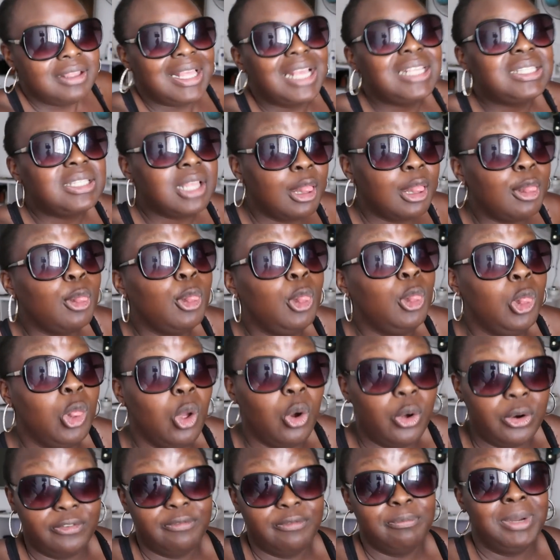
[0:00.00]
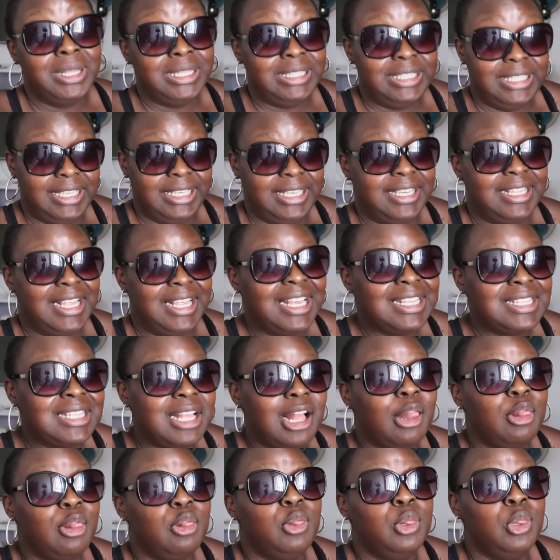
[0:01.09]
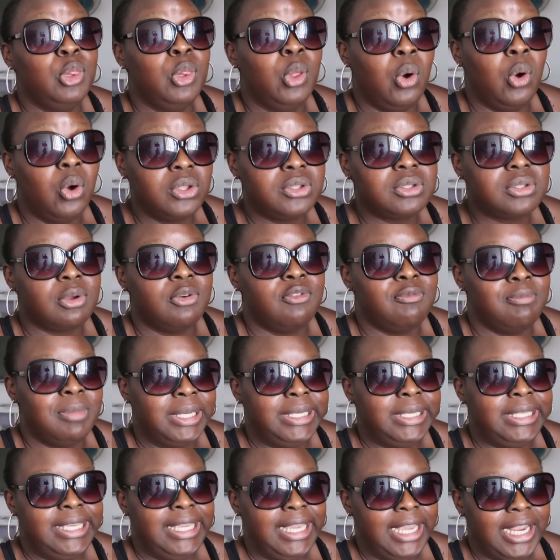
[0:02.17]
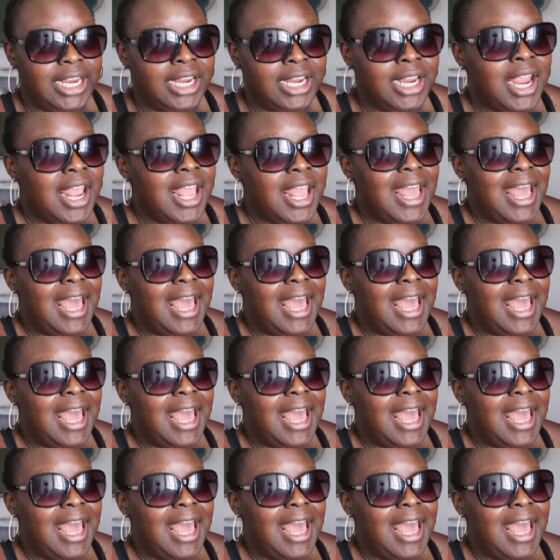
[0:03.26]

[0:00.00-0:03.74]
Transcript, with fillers: that's a lot of money here that's a lot of money here